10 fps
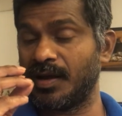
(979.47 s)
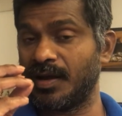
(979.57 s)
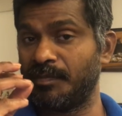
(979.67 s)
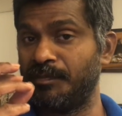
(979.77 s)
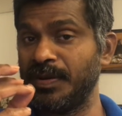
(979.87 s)

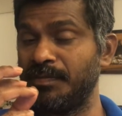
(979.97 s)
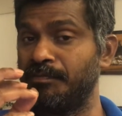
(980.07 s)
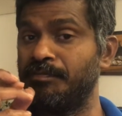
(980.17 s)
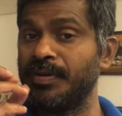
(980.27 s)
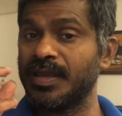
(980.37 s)
a
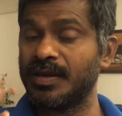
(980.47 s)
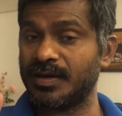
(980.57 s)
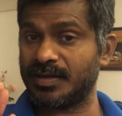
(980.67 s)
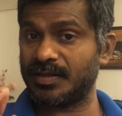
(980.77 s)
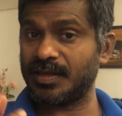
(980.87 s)
bit
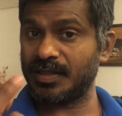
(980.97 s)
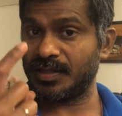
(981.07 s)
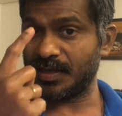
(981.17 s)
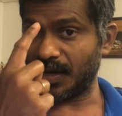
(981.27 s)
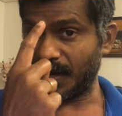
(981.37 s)
bigger
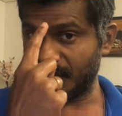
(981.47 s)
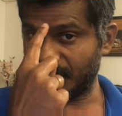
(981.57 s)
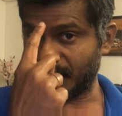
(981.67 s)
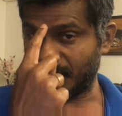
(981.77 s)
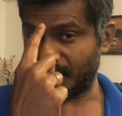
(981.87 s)
than the
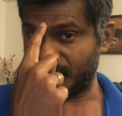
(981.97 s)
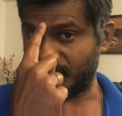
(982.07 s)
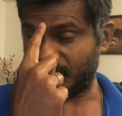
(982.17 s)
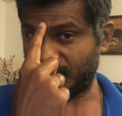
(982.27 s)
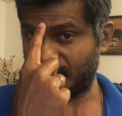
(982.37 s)
other
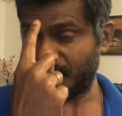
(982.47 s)
energy.